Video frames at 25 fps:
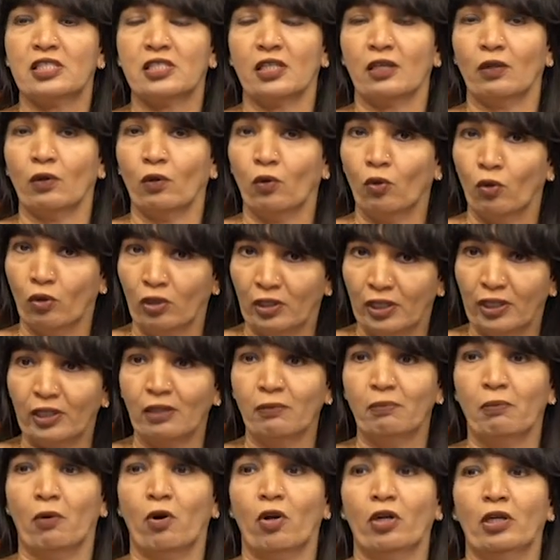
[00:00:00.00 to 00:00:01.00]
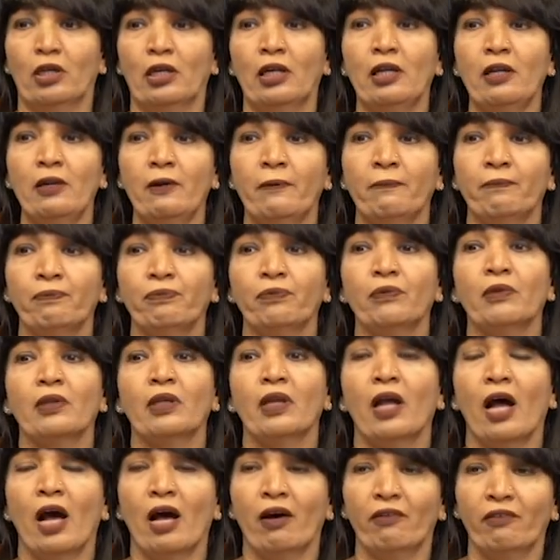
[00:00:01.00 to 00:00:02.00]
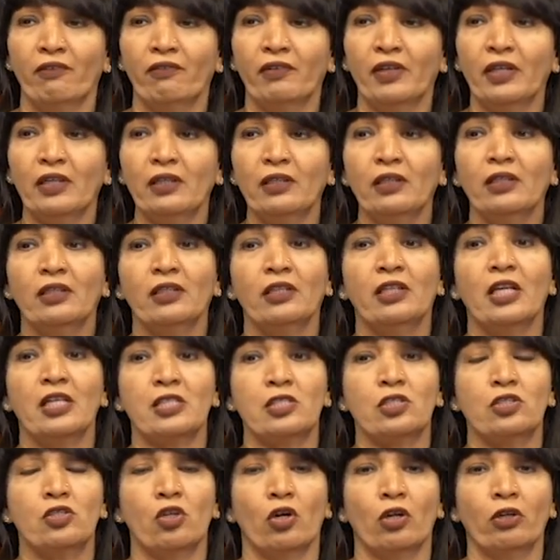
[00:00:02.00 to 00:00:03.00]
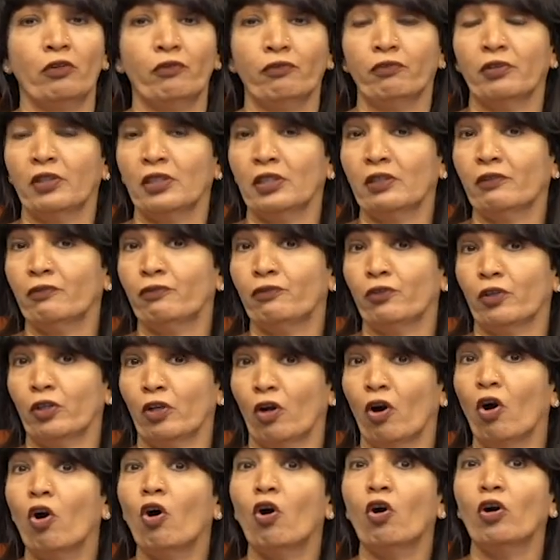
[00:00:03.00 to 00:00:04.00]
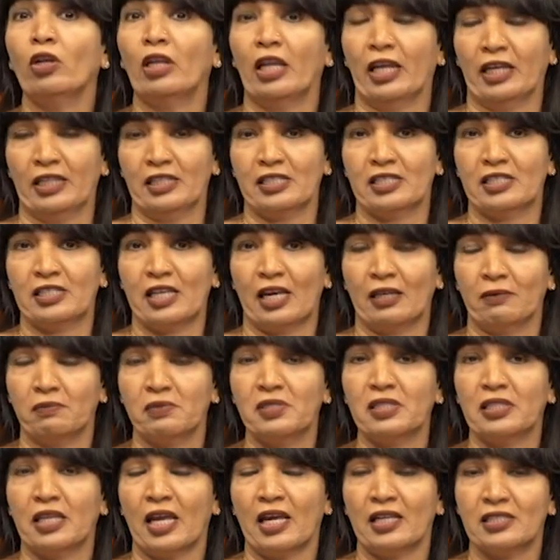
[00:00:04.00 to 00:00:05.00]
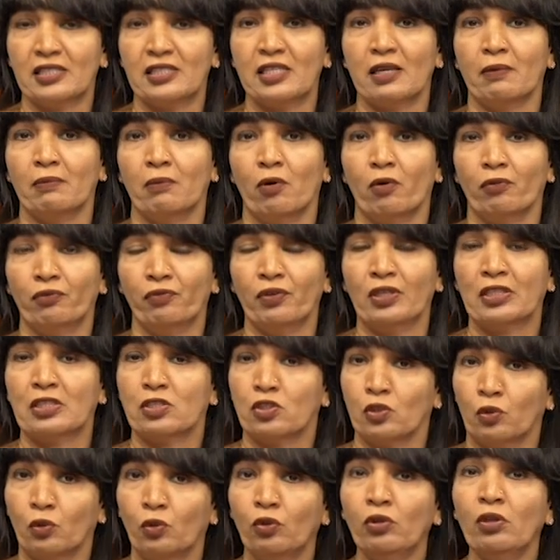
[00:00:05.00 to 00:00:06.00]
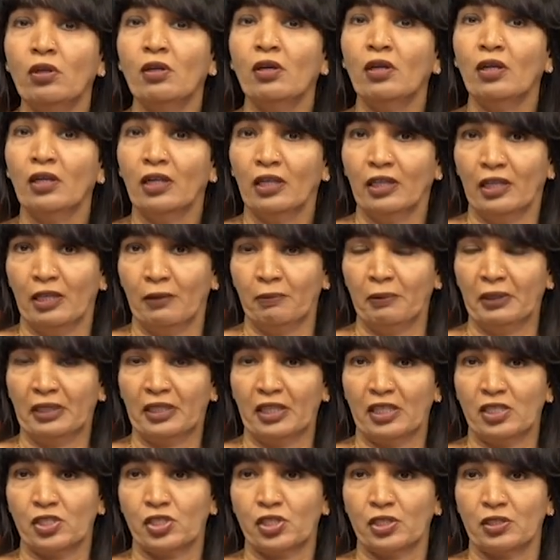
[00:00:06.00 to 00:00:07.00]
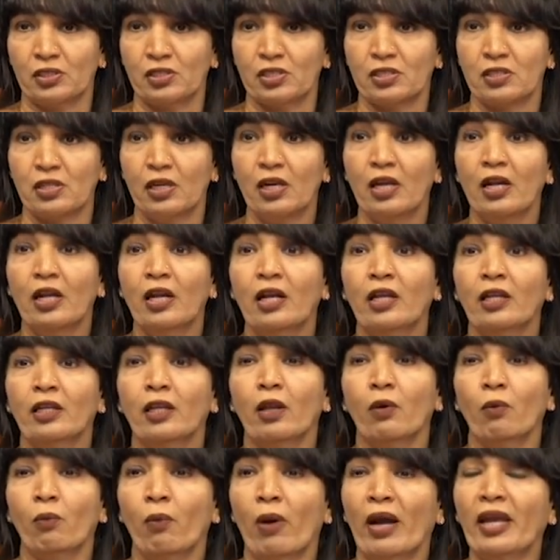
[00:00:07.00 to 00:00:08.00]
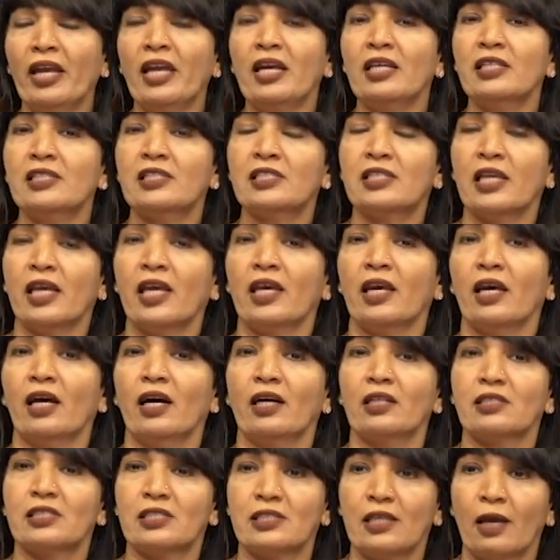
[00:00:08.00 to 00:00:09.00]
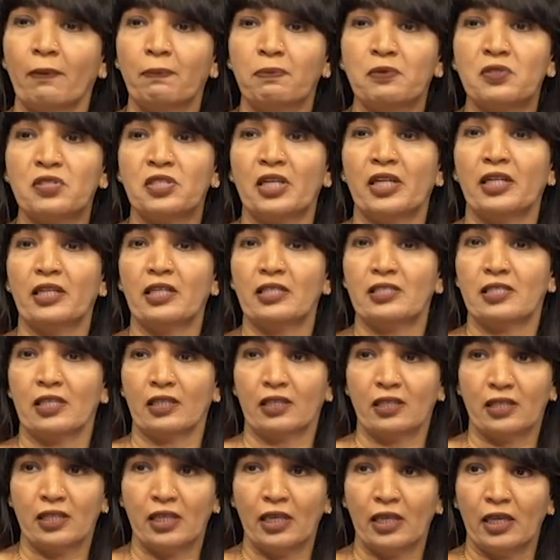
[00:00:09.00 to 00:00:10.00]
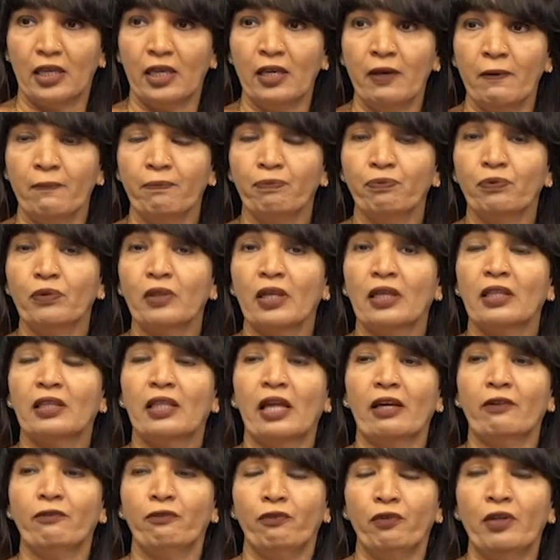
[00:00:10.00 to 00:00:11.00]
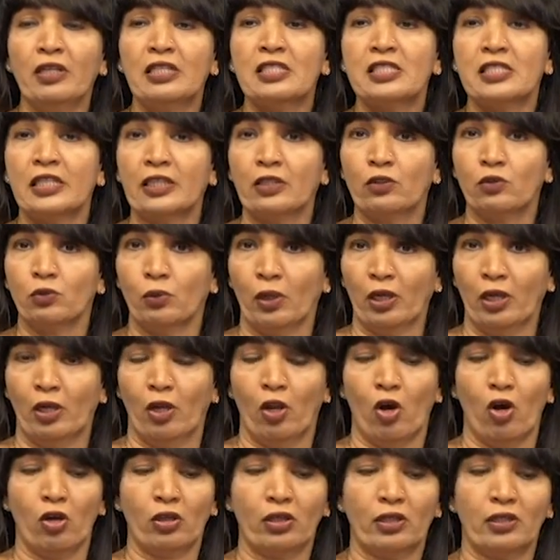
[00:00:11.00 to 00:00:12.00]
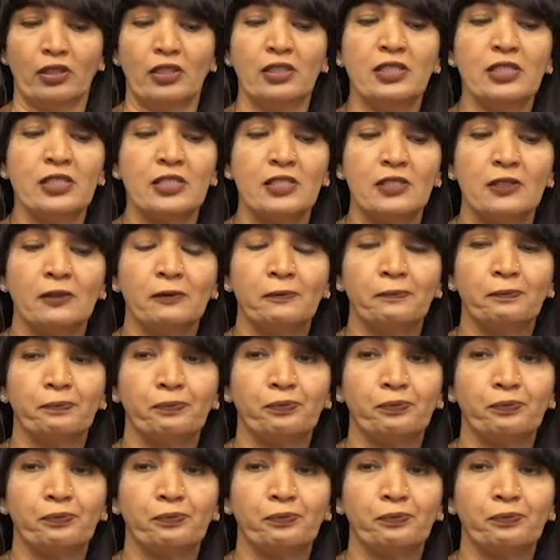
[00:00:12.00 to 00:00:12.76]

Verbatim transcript: it is an older model, however, does not work for all enzymes. It has some of its own limitations. Now, why I say a substrate is a key that fits into a lock is